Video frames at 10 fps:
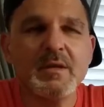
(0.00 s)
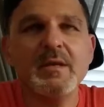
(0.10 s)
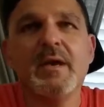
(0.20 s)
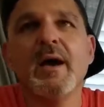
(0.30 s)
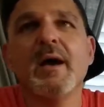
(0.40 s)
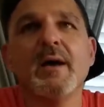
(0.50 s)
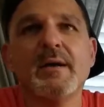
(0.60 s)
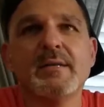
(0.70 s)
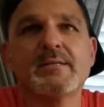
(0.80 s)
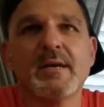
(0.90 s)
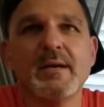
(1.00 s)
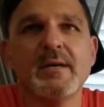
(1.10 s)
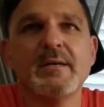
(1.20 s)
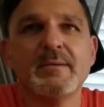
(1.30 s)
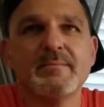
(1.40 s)
Yeah, it's a. I Uh,
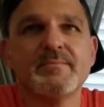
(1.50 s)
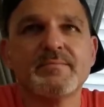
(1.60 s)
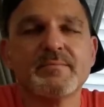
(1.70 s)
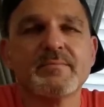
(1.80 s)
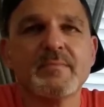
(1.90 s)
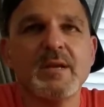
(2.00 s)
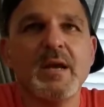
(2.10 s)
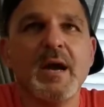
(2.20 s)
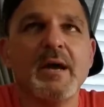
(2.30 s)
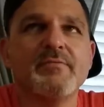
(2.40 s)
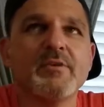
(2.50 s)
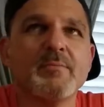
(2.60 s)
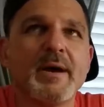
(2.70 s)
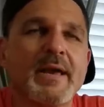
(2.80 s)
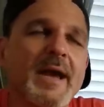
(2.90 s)
I feel
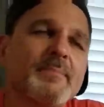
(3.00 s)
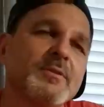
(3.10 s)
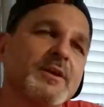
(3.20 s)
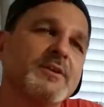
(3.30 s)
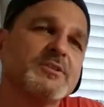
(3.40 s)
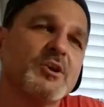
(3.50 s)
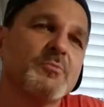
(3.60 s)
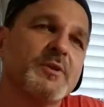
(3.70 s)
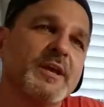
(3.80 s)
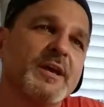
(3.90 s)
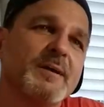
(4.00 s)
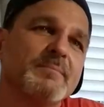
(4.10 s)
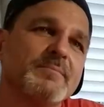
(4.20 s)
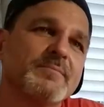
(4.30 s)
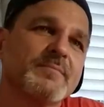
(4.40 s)
my capillaries opening up.
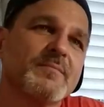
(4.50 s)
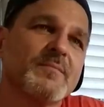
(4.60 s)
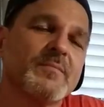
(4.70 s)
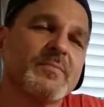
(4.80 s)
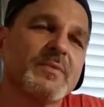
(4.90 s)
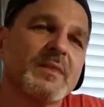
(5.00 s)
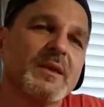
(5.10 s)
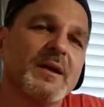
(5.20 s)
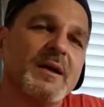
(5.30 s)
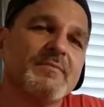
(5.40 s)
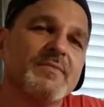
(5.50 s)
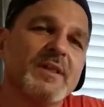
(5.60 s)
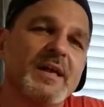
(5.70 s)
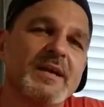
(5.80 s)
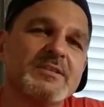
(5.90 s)
I feel
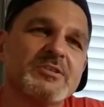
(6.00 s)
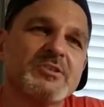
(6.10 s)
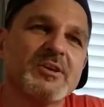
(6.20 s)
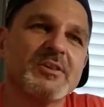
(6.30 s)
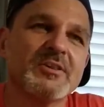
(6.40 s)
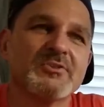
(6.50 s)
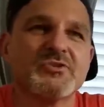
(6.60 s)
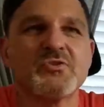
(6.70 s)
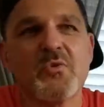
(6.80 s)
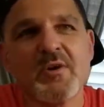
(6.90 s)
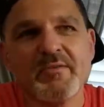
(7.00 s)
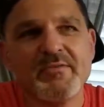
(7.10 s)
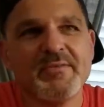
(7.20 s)
like I just took a little snort of